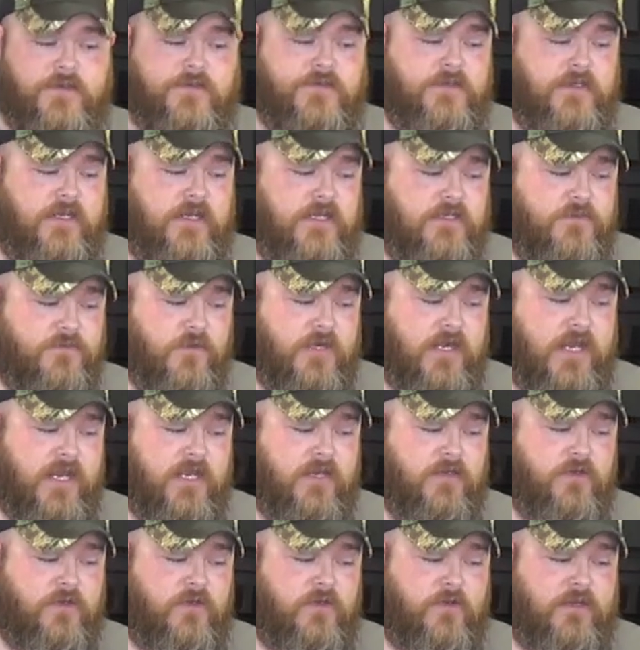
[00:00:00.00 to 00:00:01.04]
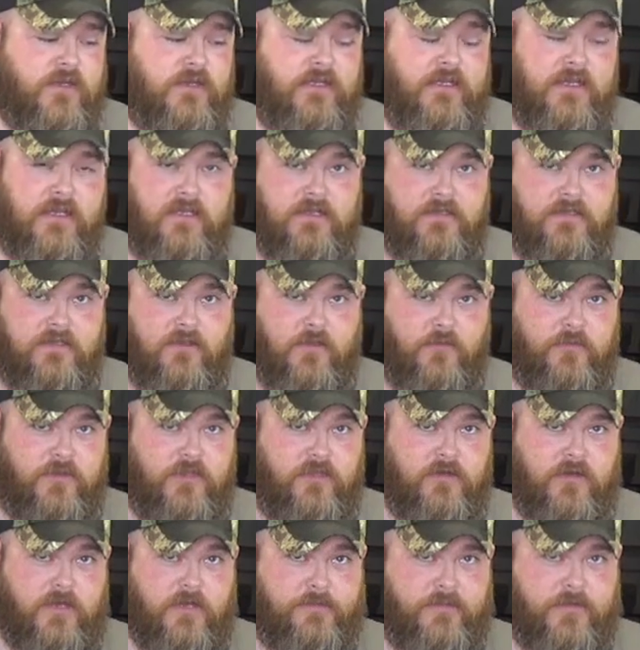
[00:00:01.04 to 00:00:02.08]
to see is what I can do in this little
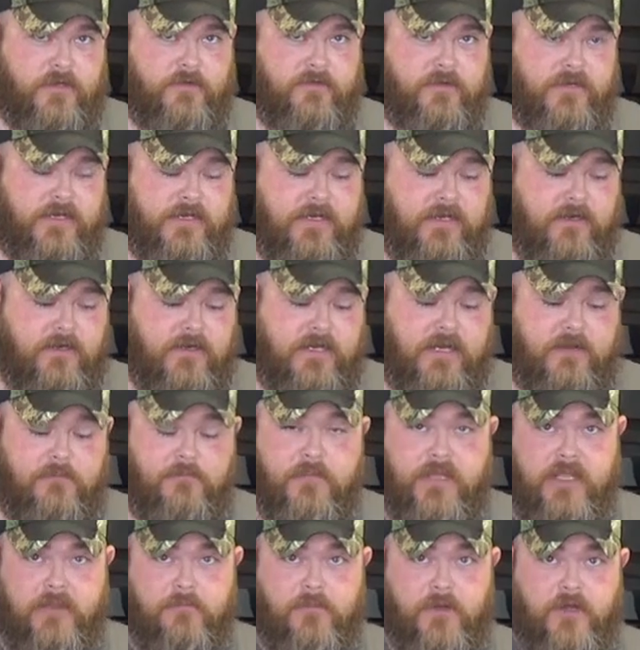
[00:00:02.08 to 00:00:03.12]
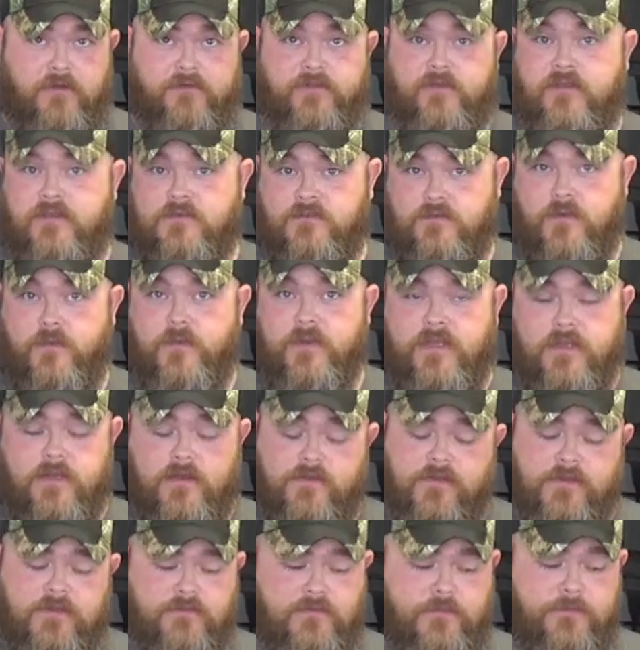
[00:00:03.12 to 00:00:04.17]
big crock pot right here in Big Bertha is what we
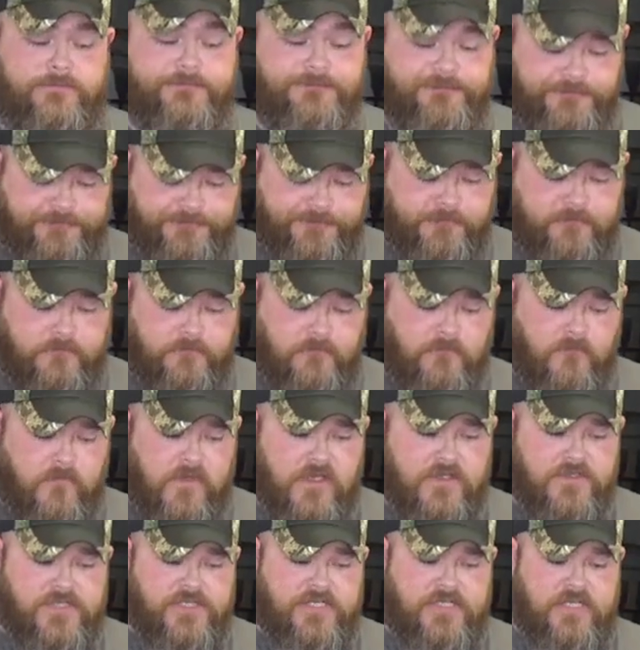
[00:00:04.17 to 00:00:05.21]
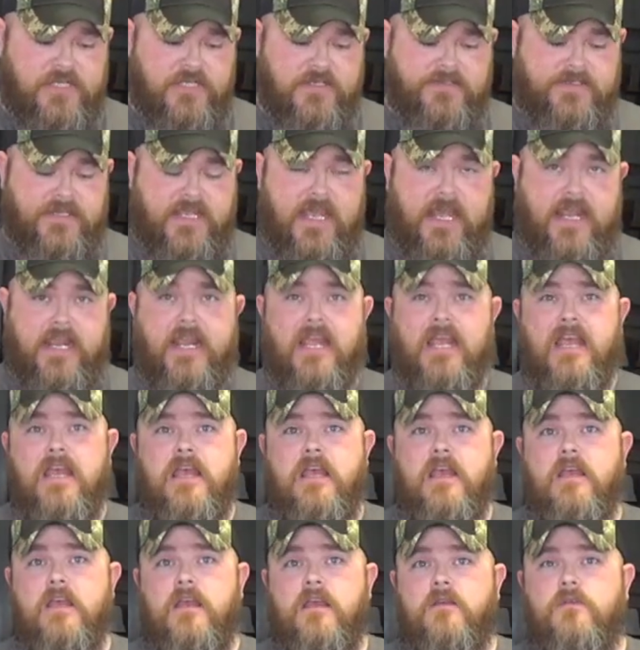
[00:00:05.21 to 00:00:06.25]
call this one. She is a...
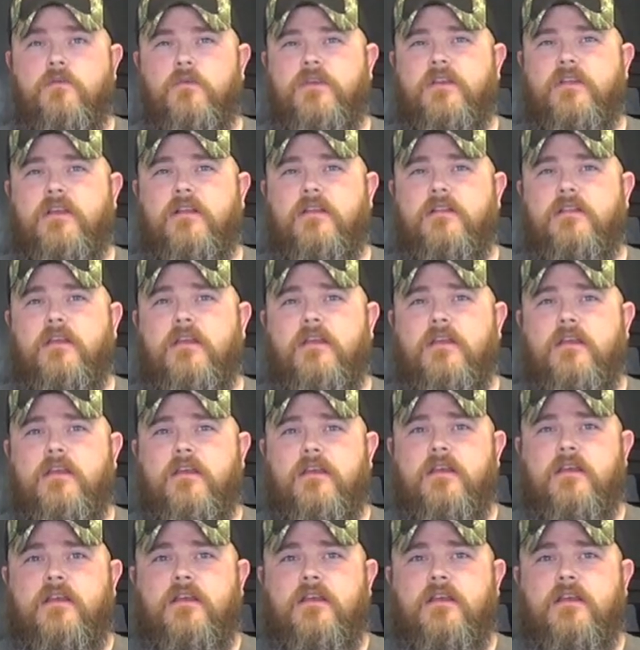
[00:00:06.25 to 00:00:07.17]
She's our party